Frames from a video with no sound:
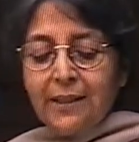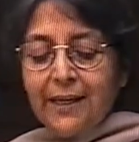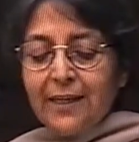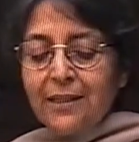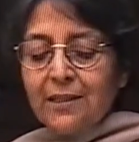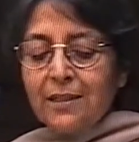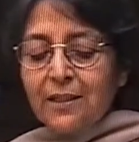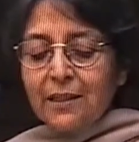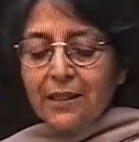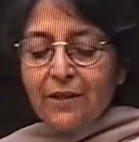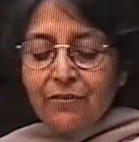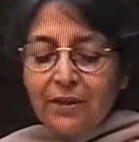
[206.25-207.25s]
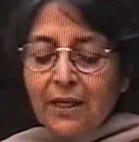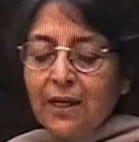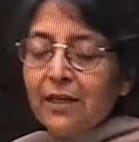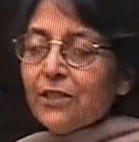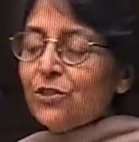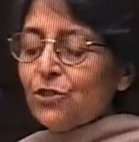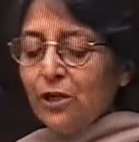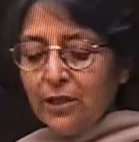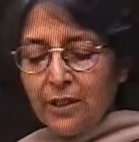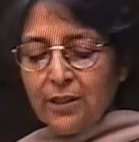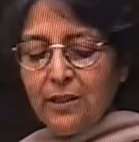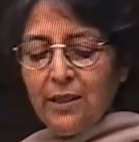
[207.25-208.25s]
that given our
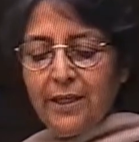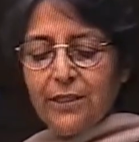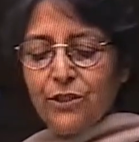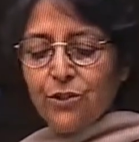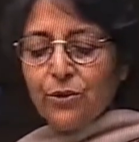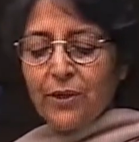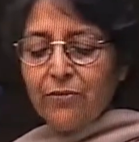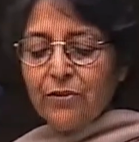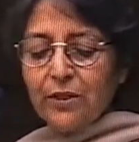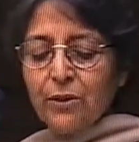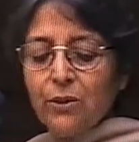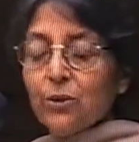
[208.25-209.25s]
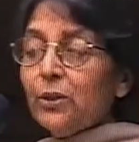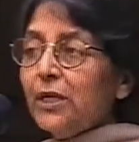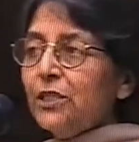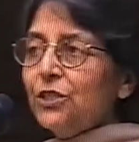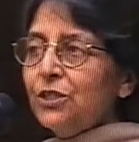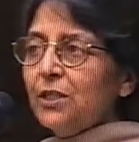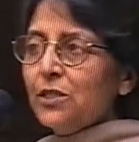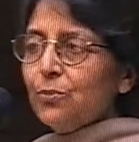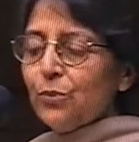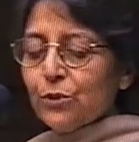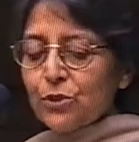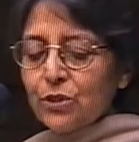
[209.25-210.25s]
historical and geographical location as a
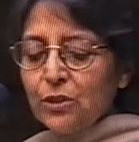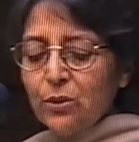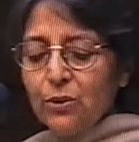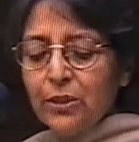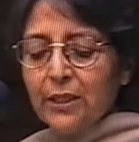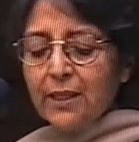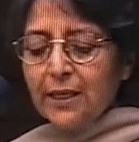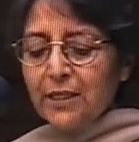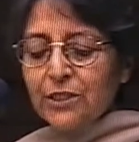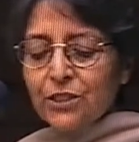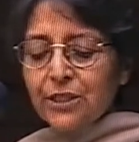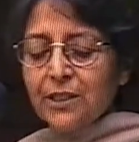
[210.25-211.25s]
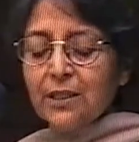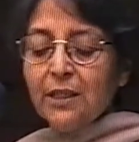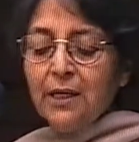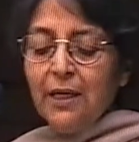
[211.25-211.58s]
post-colonial culture,